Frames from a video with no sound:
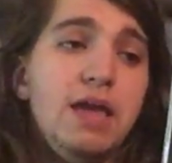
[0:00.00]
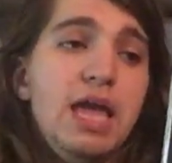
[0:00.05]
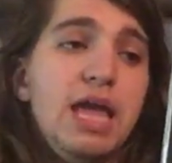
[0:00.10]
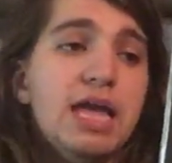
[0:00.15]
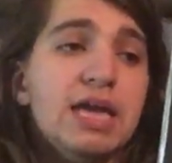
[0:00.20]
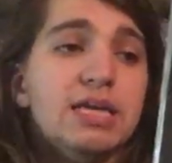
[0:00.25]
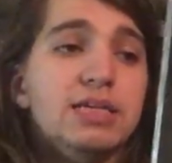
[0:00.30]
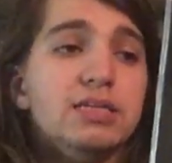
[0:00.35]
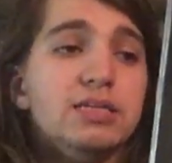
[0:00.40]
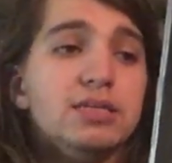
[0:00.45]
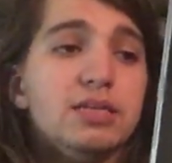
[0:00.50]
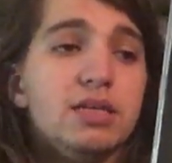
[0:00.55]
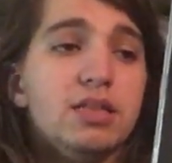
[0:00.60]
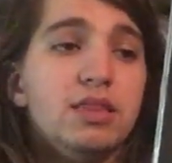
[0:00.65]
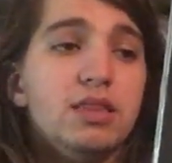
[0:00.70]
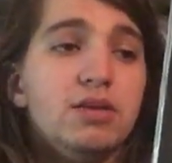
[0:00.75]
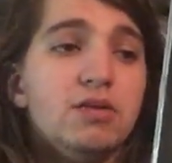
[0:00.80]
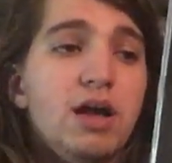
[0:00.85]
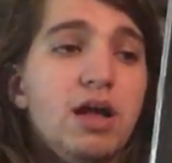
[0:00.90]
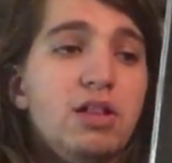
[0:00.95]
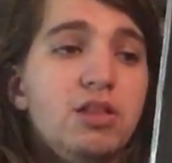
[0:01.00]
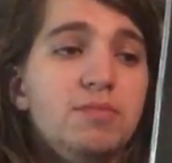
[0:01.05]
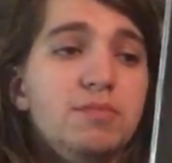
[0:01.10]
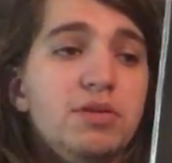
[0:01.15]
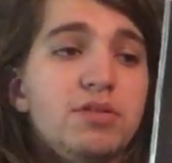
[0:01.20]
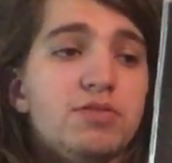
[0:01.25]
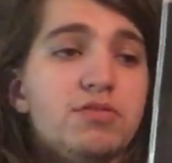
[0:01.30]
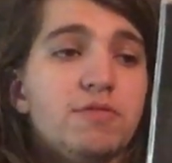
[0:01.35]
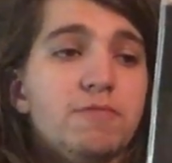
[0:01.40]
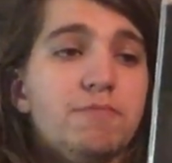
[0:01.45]
and there are
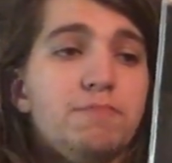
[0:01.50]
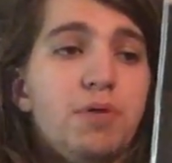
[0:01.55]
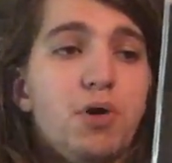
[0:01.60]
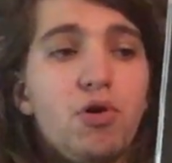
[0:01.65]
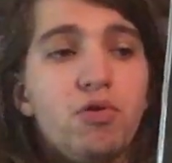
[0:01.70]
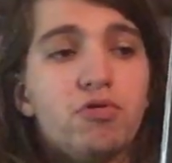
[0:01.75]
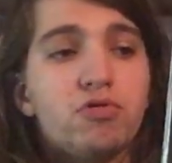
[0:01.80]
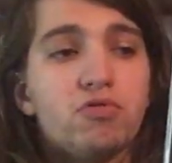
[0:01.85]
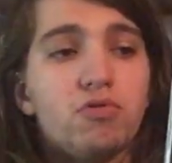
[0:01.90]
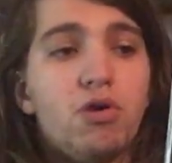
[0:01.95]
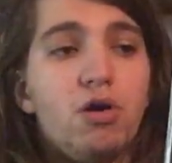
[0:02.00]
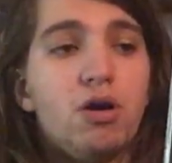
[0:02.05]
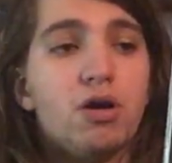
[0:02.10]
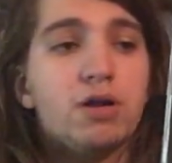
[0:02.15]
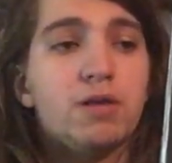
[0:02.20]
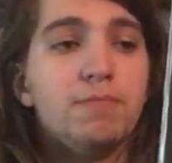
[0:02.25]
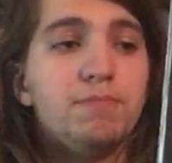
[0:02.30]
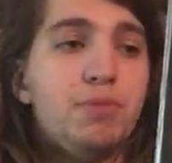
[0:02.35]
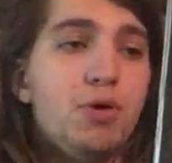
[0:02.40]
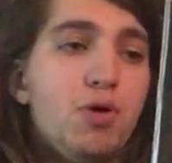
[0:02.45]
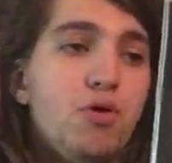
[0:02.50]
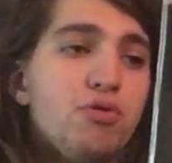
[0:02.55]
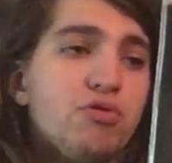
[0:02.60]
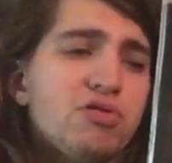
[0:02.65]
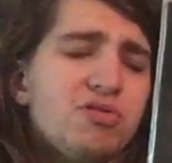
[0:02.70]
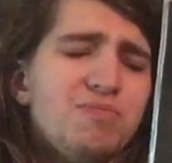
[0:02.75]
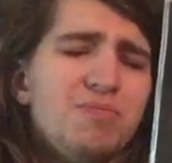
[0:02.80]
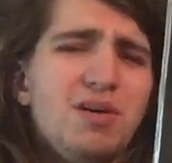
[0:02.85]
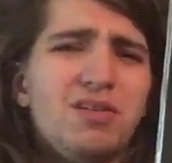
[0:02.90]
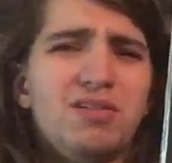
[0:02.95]
elements of post rock and
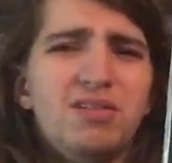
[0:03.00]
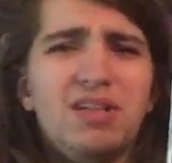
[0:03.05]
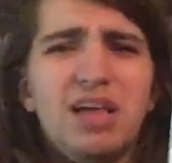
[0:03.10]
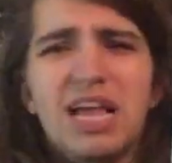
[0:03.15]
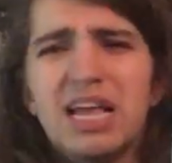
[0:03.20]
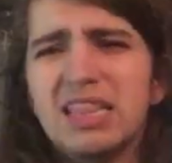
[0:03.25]
post metal,